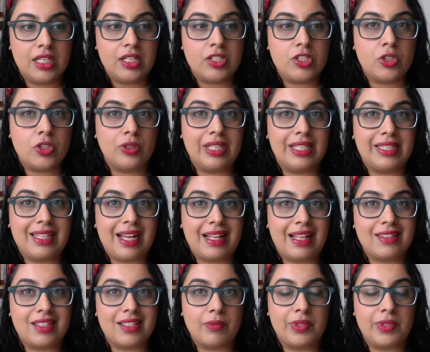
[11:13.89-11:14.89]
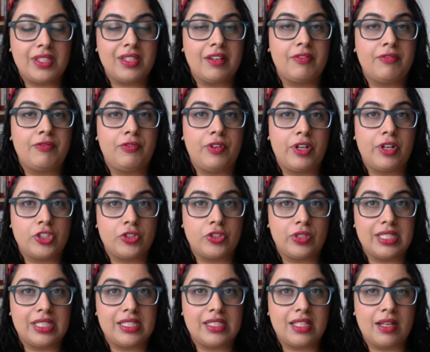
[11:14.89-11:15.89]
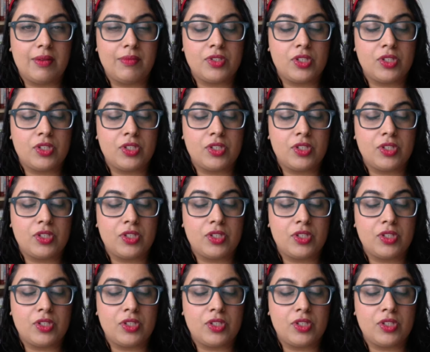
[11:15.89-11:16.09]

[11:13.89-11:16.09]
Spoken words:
So like that's something that frustrates them.